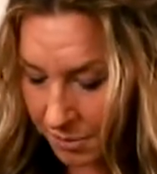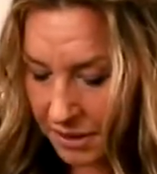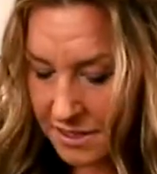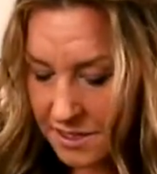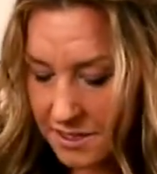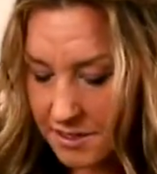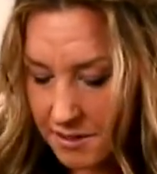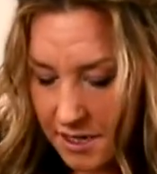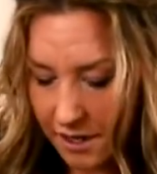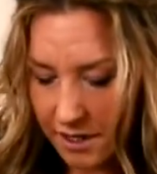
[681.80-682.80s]
going to
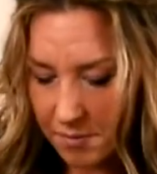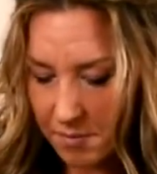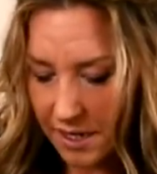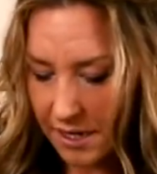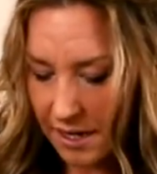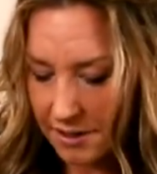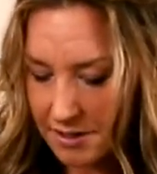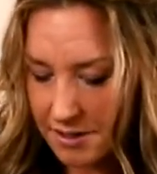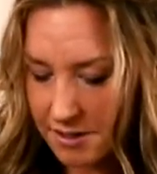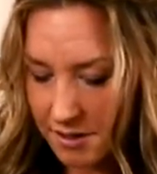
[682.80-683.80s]
tuck in my
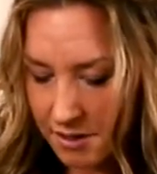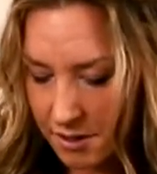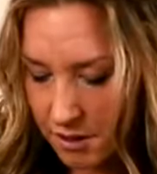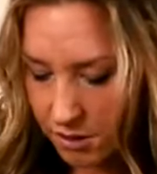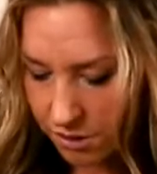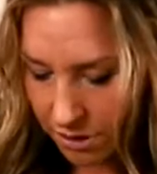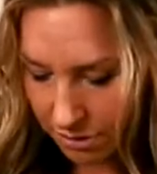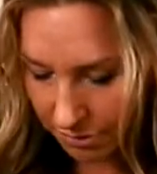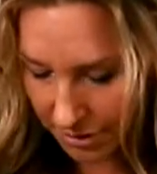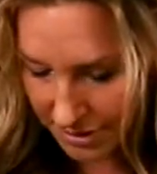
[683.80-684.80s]
next greenery